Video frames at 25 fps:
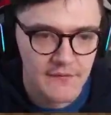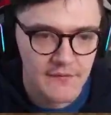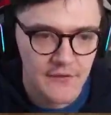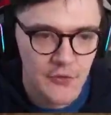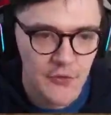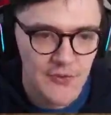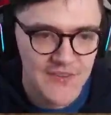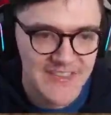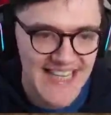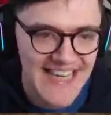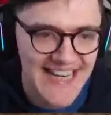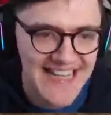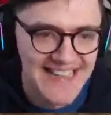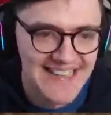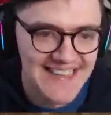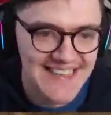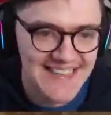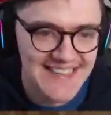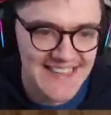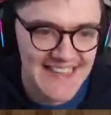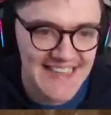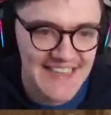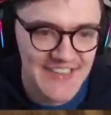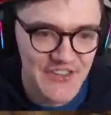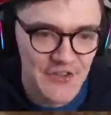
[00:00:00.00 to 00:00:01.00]
who is in a
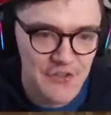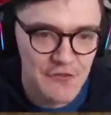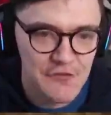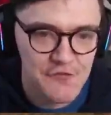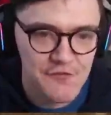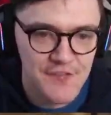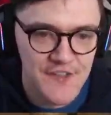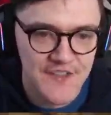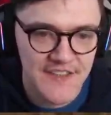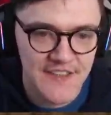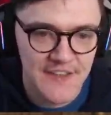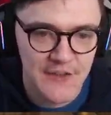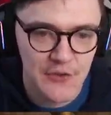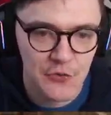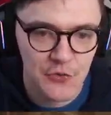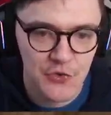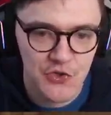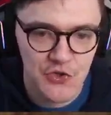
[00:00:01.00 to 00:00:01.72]
state of physical